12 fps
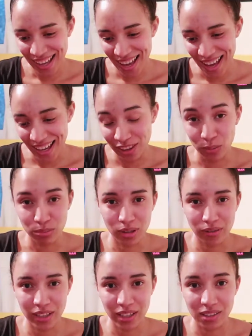And the
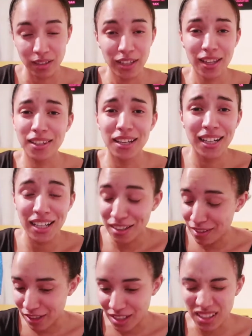provocative and the
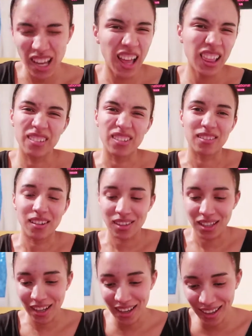hilarious. I love
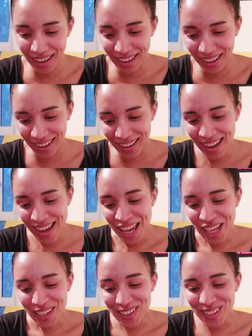everything.
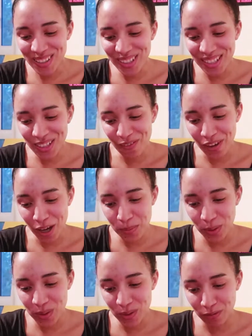Kuso is a
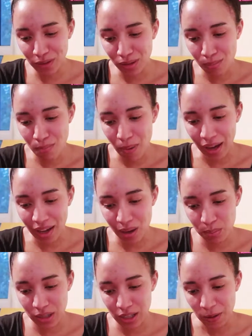verbose with
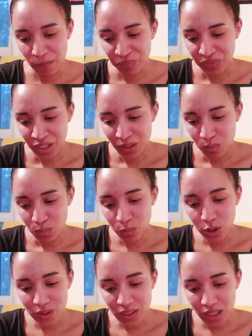macabre
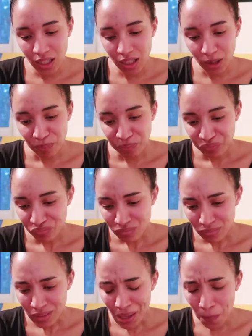music,
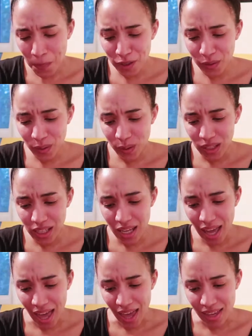
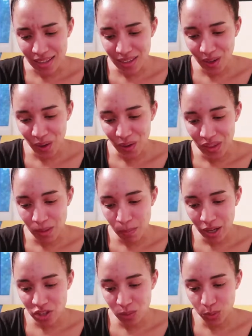melancholy, and
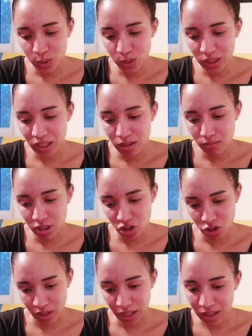unimaginable
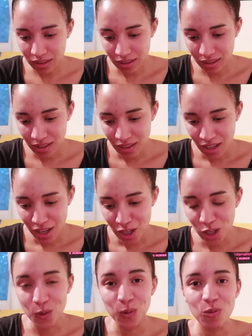imagery.
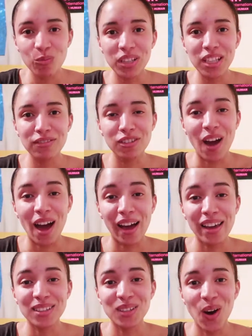You won't believe your
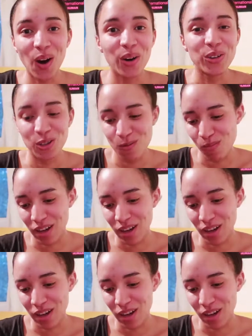eyes or your